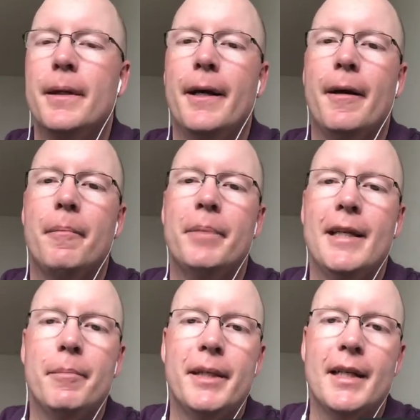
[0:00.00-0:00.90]

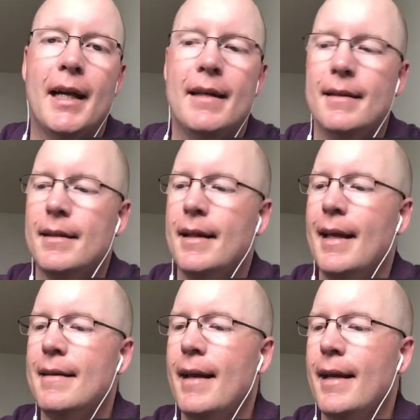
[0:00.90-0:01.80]
B2B content
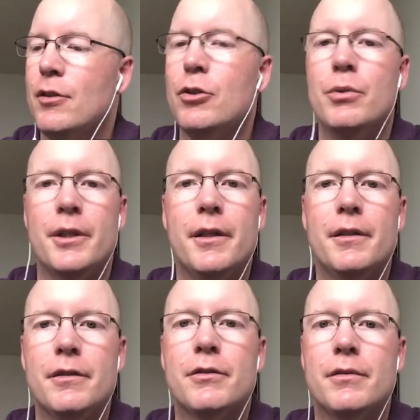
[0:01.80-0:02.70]
can take 2
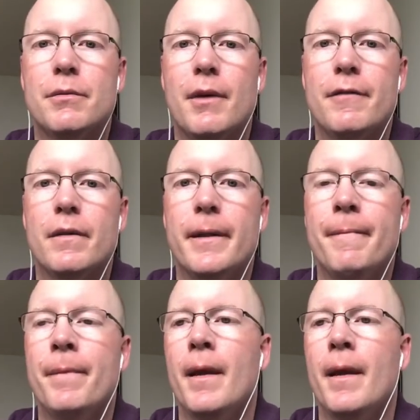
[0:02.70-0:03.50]
years roughly